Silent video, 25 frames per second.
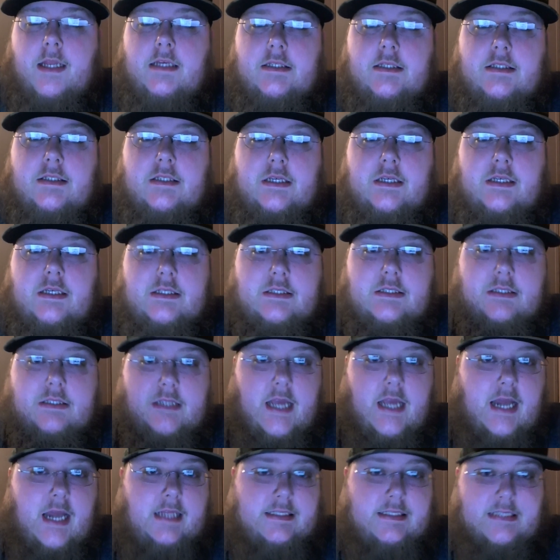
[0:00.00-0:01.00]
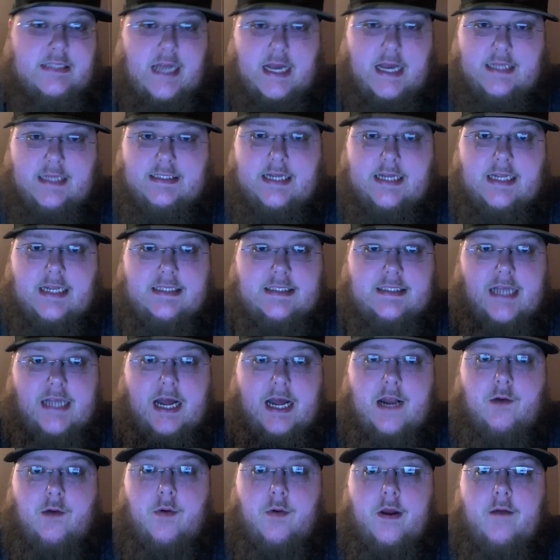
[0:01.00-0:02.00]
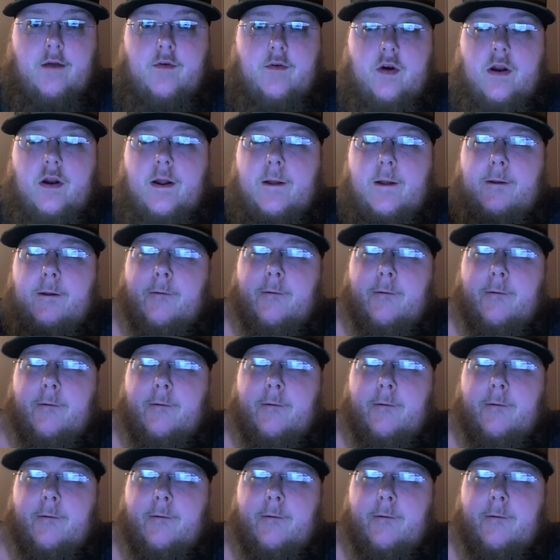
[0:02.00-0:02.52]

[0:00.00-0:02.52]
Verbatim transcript: He's he's got a sign. He's got a sign or whatever.